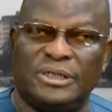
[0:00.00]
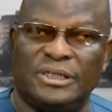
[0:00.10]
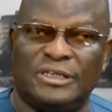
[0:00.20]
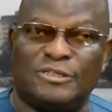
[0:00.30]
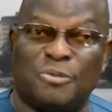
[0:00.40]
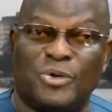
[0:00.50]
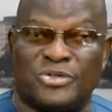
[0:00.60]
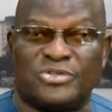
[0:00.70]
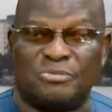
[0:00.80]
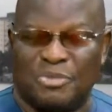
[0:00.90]
In
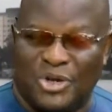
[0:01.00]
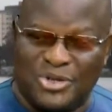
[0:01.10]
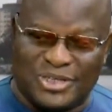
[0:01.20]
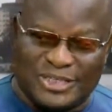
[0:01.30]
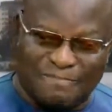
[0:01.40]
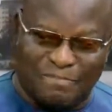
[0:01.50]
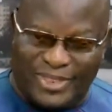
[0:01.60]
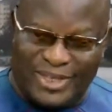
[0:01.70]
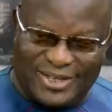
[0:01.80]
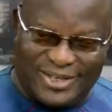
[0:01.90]
sports, because
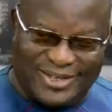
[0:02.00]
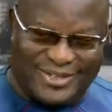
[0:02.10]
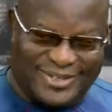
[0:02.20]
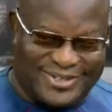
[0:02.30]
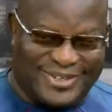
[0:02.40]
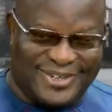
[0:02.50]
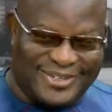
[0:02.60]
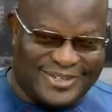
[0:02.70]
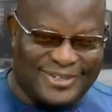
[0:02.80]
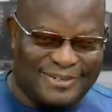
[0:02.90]
these
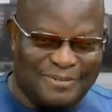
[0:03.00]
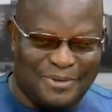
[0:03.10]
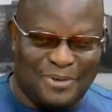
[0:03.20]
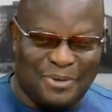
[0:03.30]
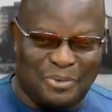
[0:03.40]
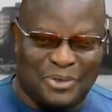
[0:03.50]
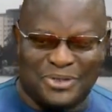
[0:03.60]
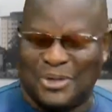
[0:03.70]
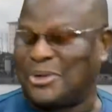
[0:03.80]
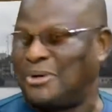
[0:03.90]
days, we
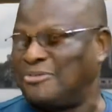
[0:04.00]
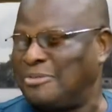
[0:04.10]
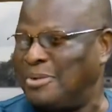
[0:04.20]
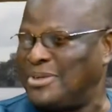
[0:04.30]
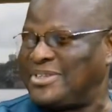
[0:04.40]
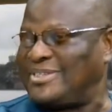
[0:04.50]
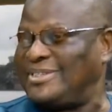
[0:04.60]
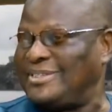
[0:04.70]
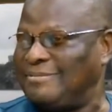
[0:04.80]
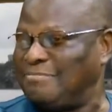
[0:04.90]
talk of football
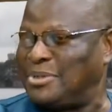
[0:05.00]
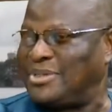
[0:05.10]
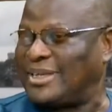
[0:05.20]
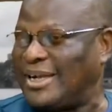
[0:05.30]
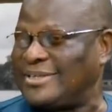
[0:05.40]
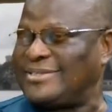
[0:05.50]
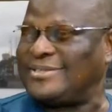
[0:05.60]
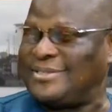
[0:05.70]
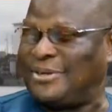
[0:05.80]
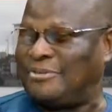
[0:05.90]
season, political
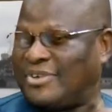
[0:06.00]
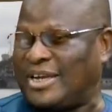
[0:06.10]
season, of